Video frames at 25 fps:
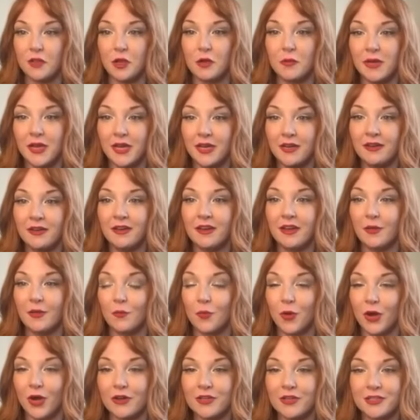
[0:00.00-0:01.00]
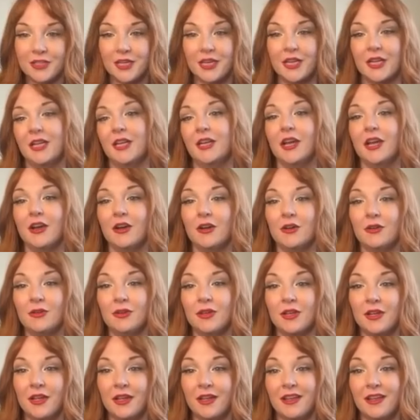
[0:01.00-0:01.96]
flowing, where is it going to go?